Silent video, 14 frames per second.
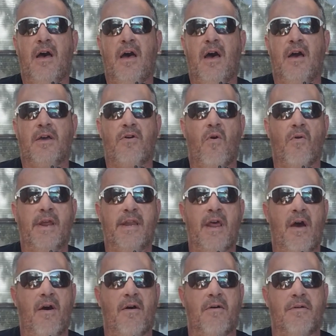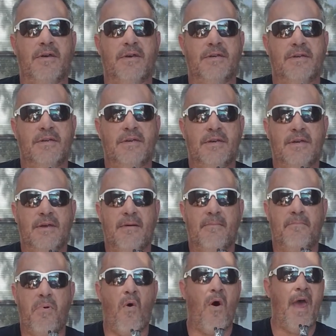a corny dog.
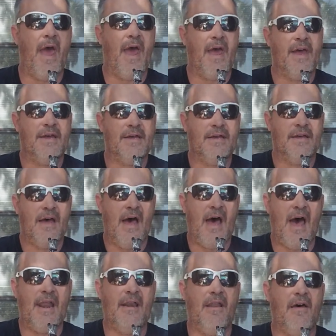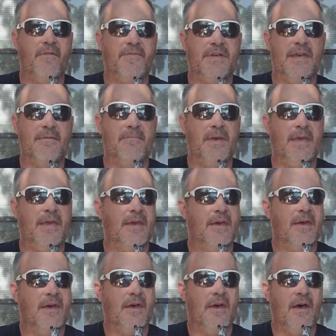Boy, I love to get me
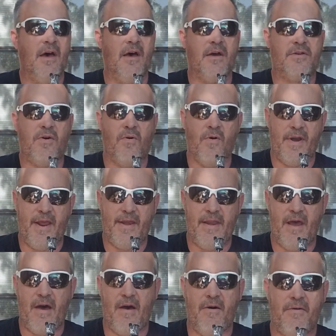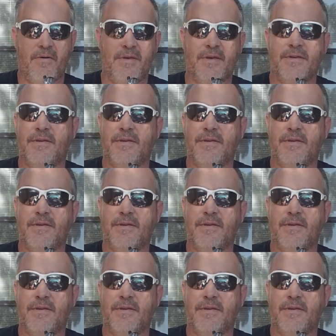a corny dog.